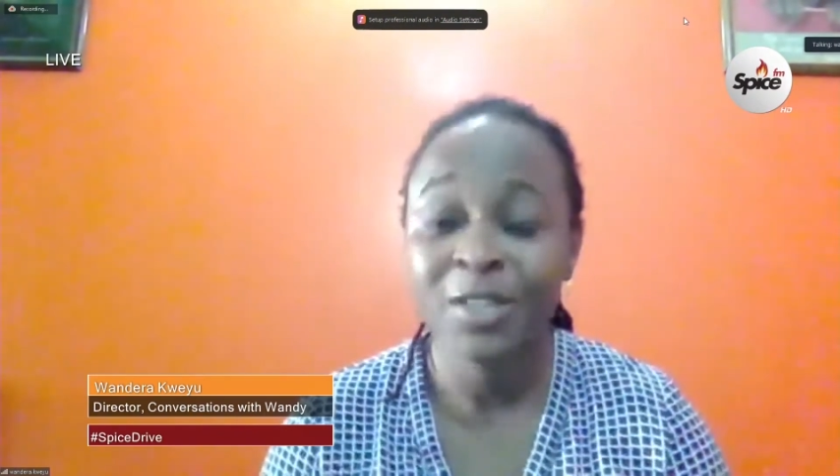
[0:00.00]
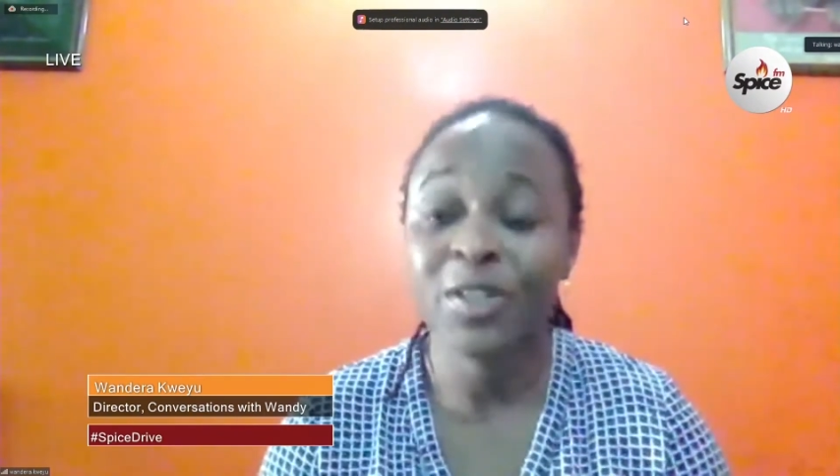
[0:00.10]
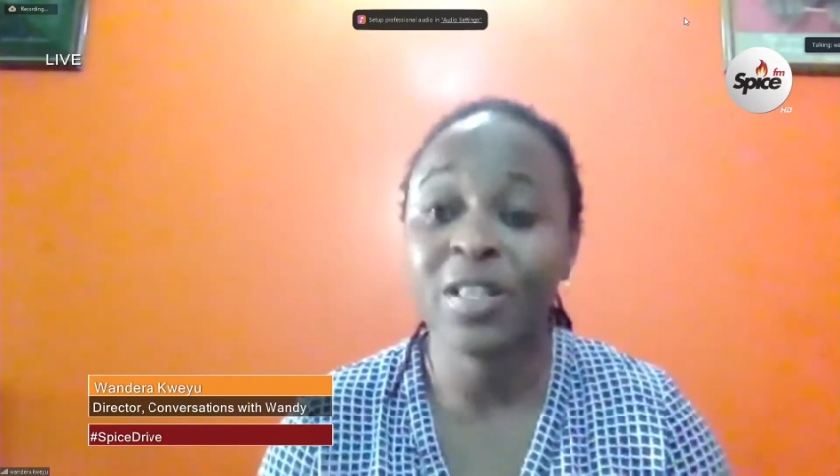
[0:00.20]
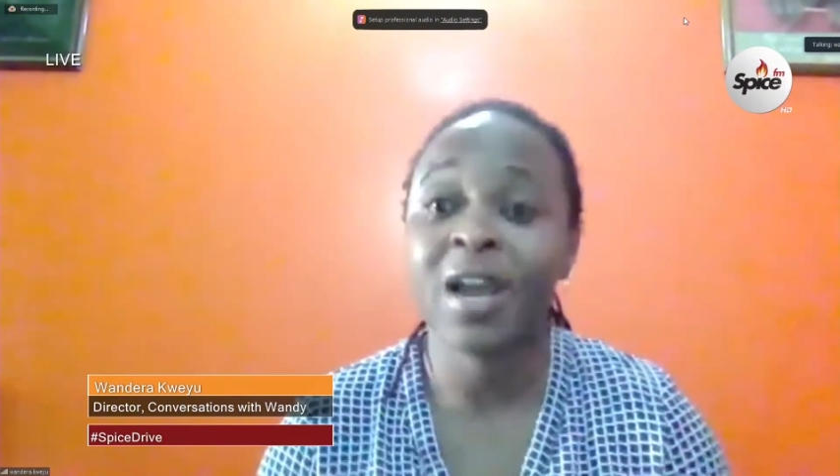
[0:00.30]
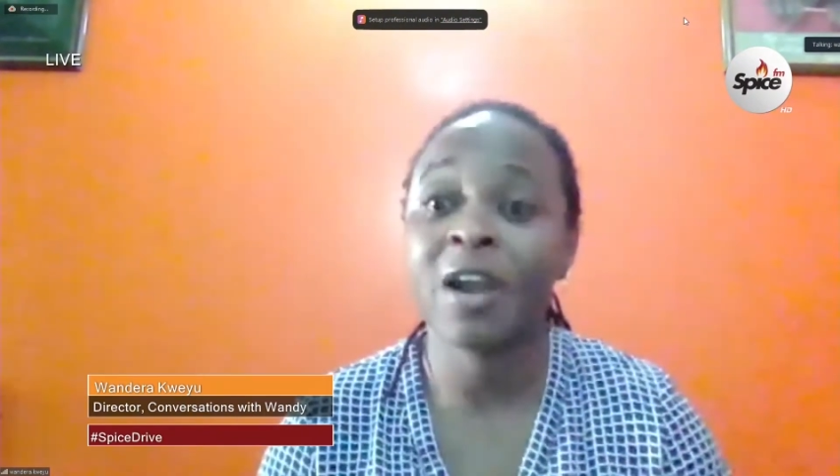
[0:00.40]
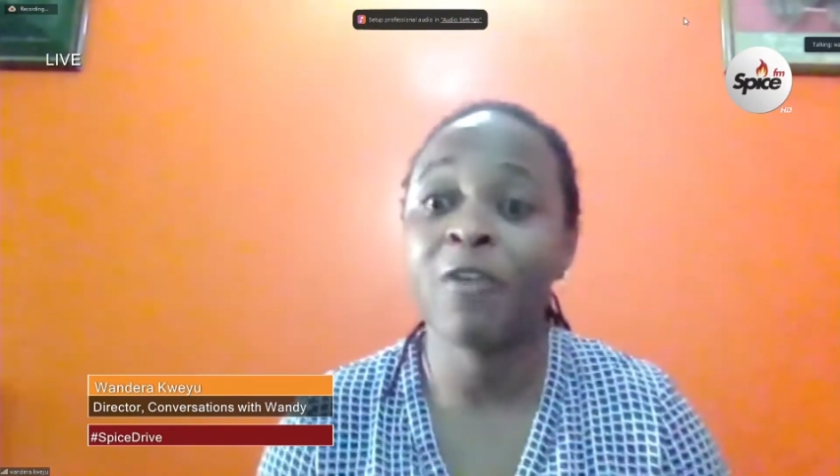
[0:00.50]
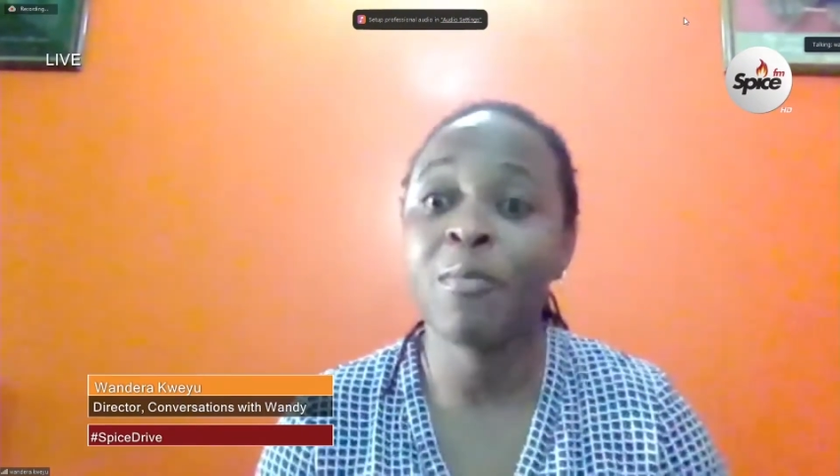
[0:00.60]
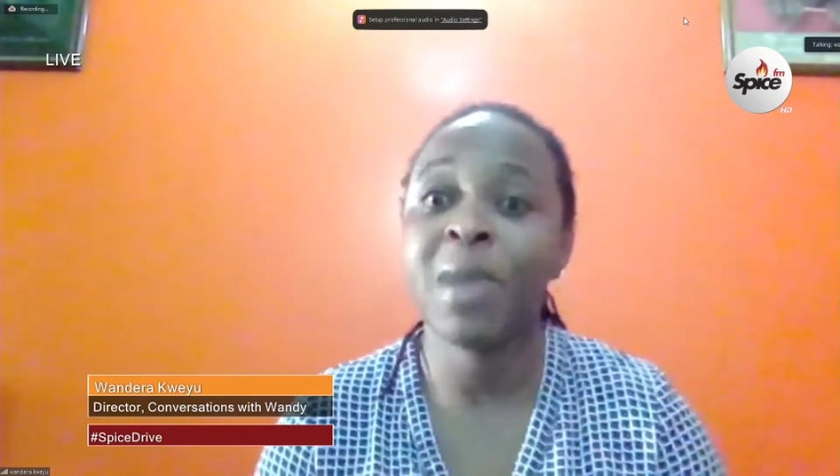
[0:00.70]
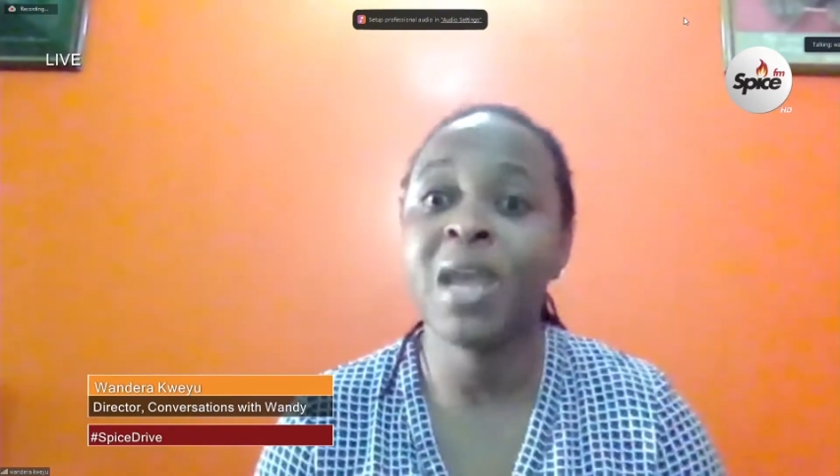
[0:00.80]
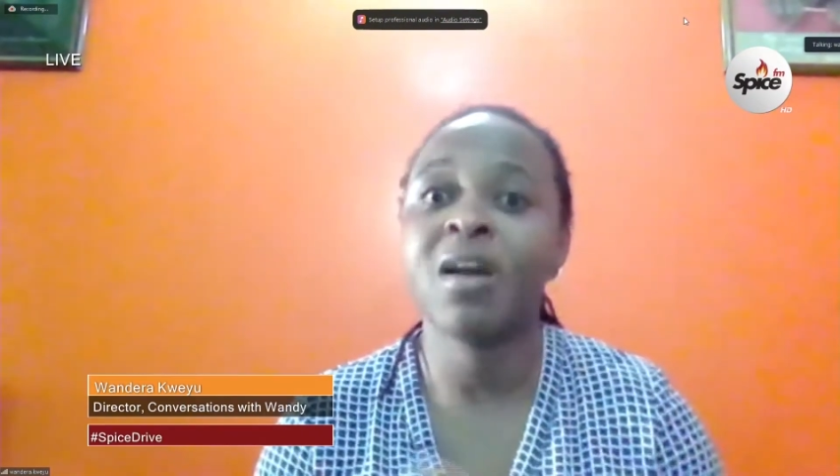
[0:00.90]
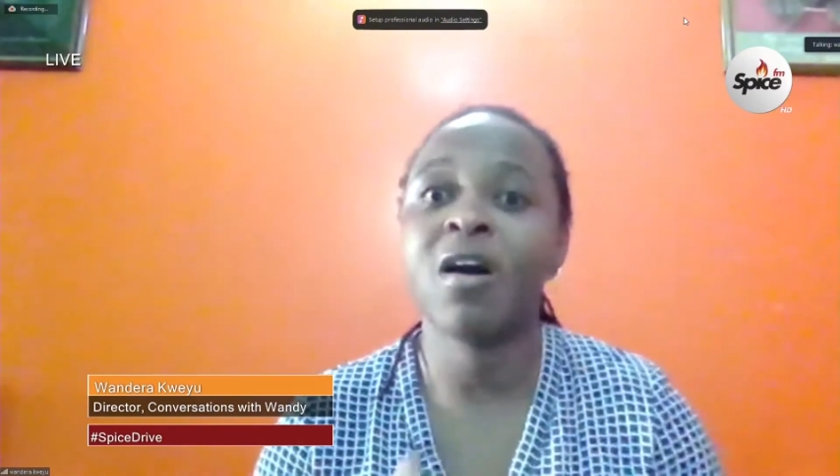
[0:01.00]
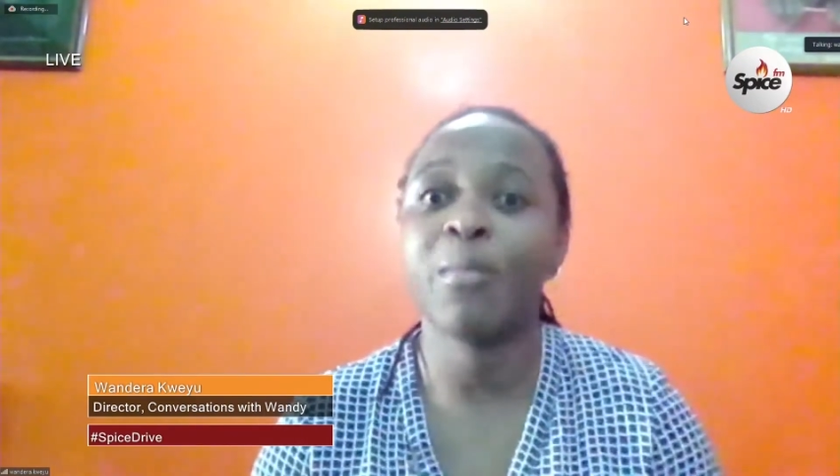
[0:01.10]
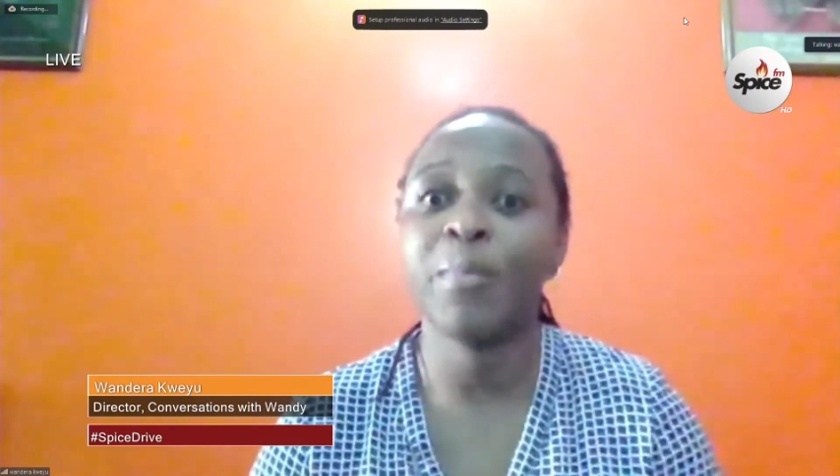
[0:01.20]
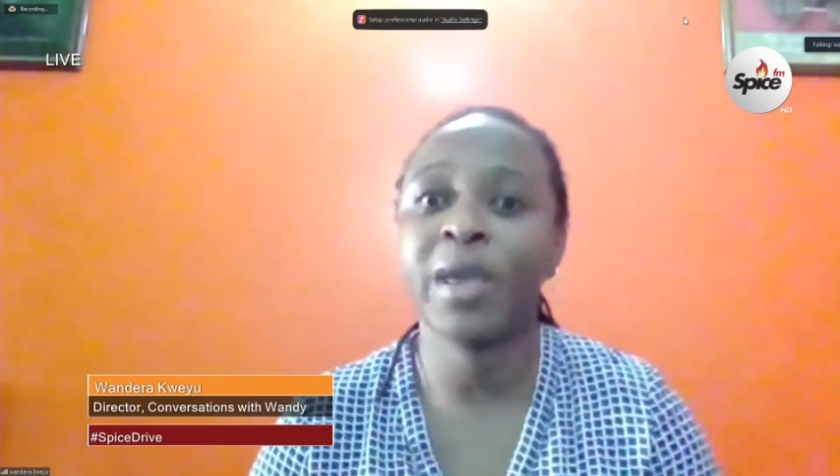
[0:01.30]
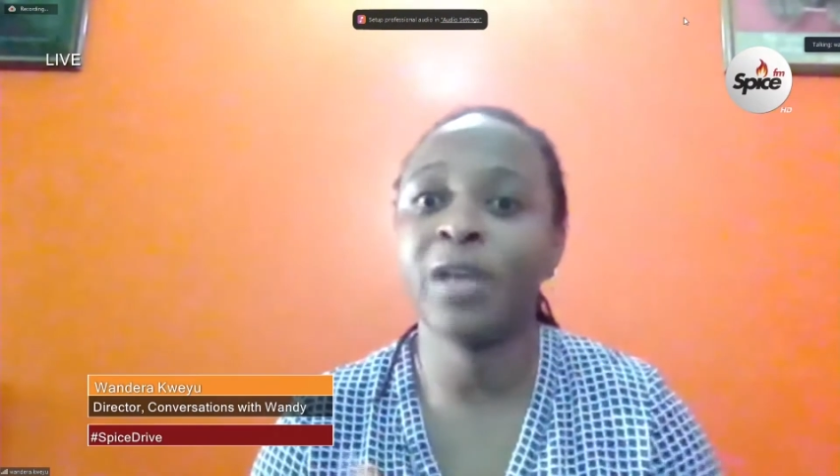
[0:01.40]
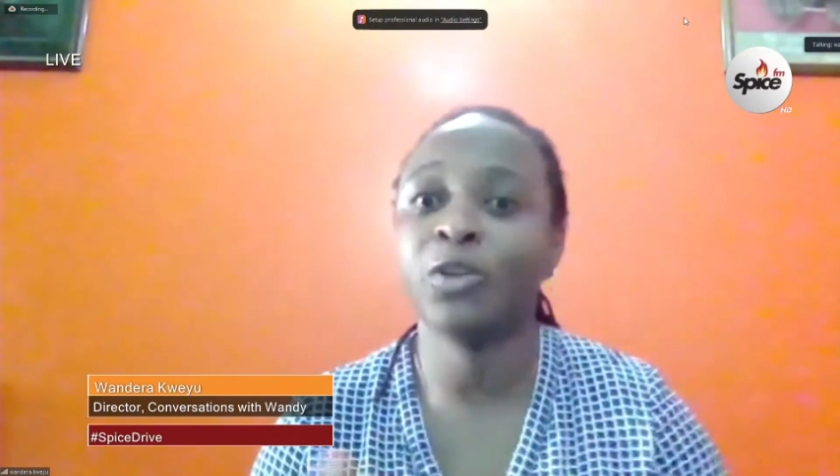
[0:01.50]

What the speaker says: so they can remain happy